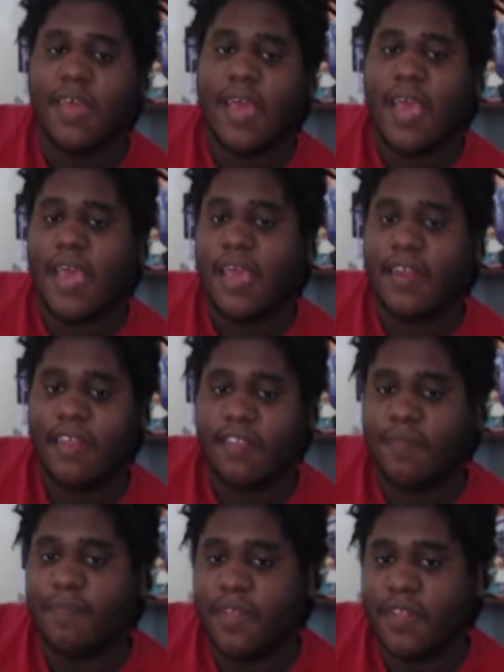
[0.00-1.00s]
and its
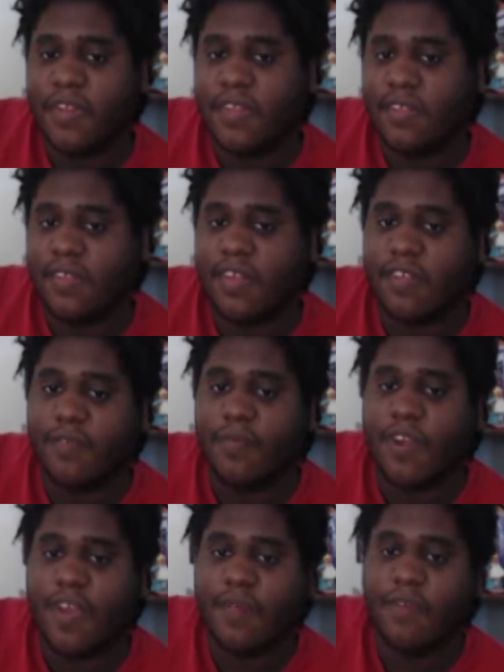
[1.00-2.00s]
ability says
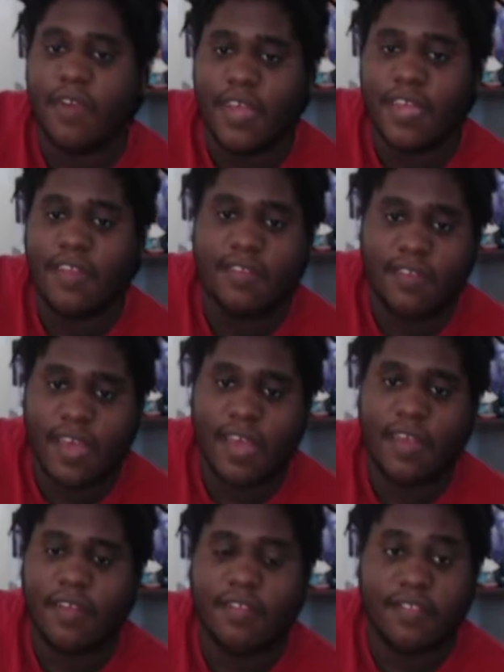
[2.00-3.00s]
whenever
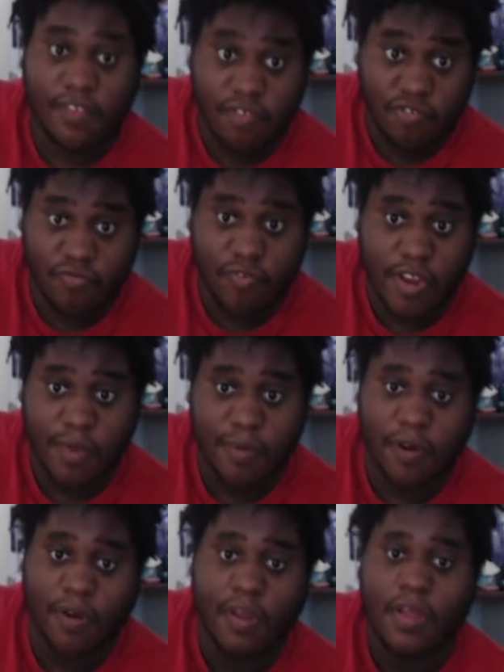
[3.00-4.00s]
Intet the
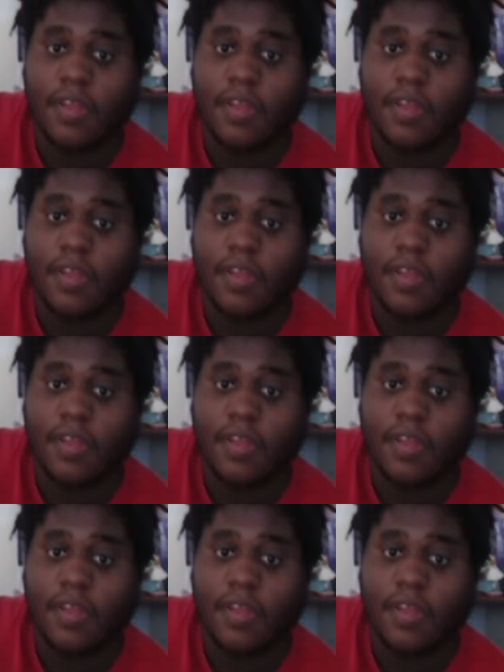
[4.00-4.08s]
Dreamer